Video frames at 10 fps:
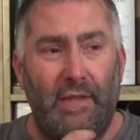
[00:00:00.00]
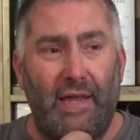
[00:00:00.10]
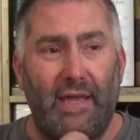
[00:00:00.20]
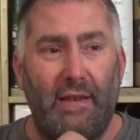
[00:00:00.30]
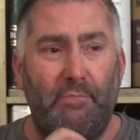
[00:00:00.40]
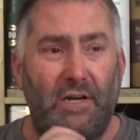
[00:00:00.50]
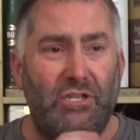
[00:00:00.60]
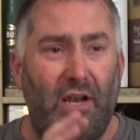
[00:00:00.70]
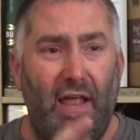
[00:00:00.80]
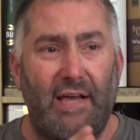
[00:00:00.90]
I get much
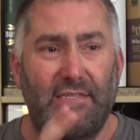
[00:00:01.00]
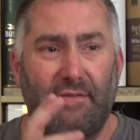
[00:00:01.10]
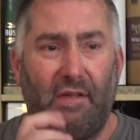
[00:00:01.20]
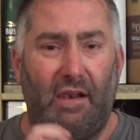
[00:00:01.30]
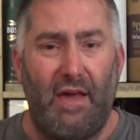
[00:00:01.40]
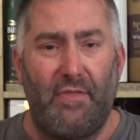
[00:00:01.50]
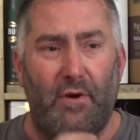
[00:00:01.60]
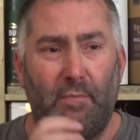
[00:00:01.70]
less of the leather,